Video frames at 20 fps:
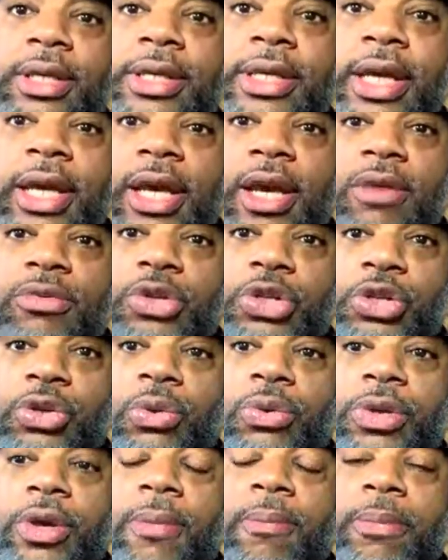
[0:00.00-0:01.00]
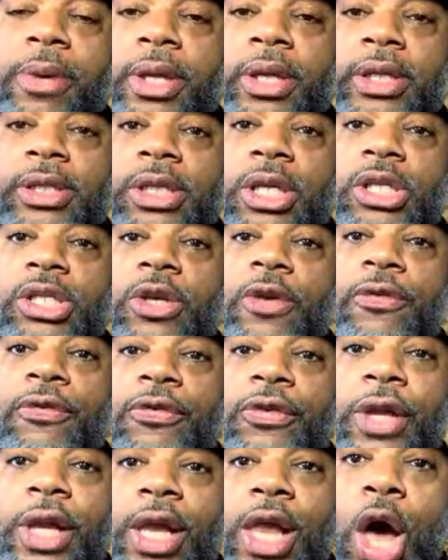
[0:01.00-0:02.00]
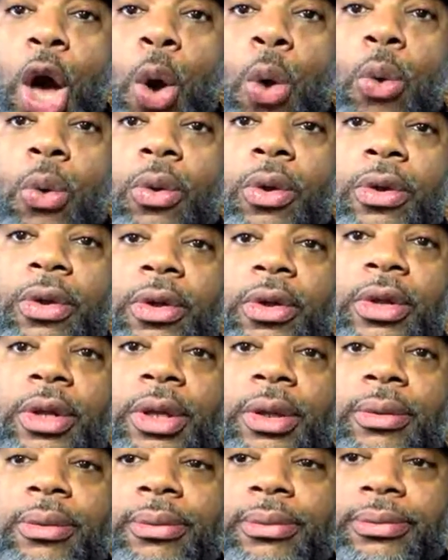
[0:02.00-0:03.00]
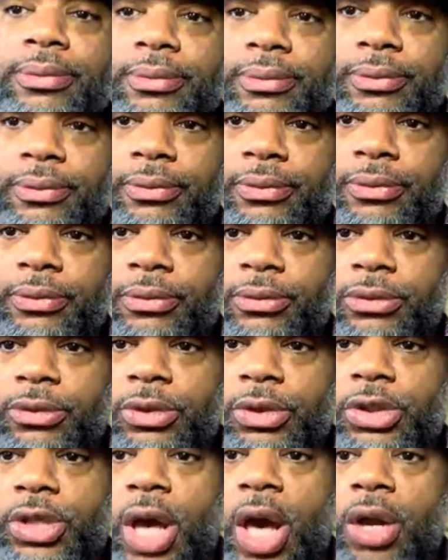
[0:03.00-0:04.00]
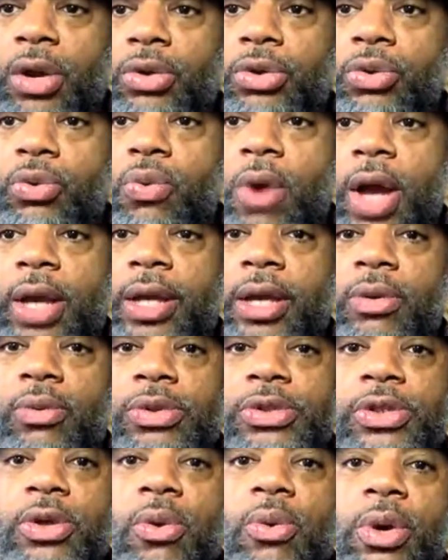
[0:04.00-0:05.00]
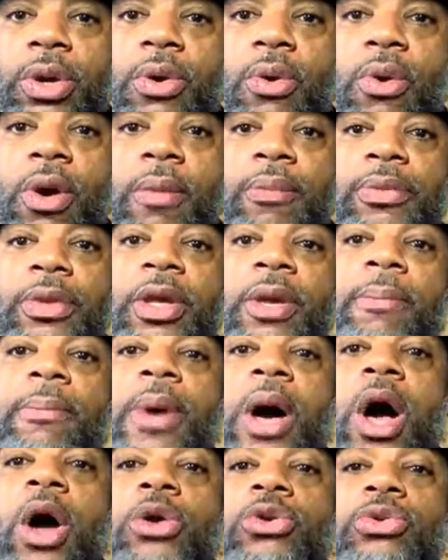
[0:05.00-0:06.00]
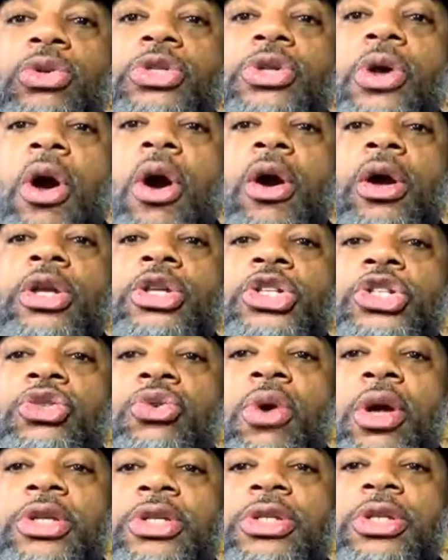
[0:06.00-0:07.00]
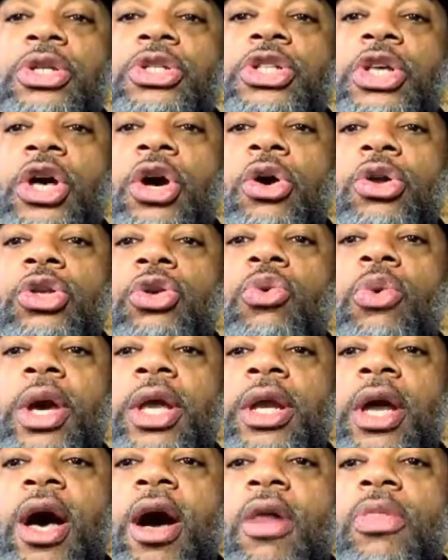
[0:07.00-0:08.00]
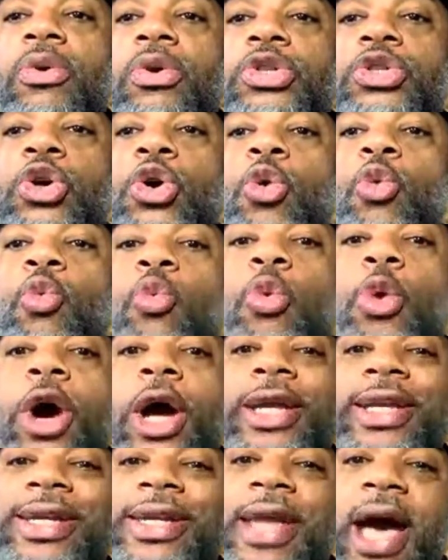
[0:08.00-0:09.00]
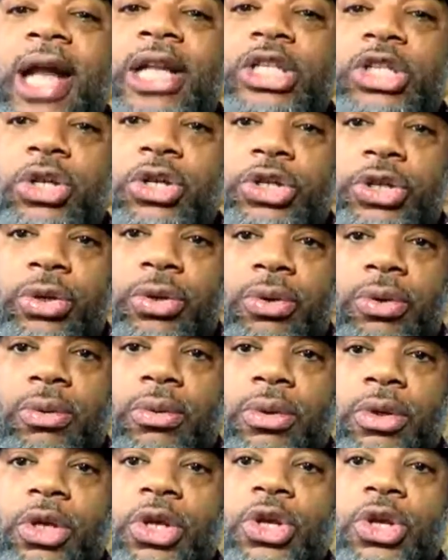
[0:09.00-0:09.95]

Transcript: gives you the ability to flow. Jono, you right here. What's going on? Boundaries are instructions to tell you and others what not to do.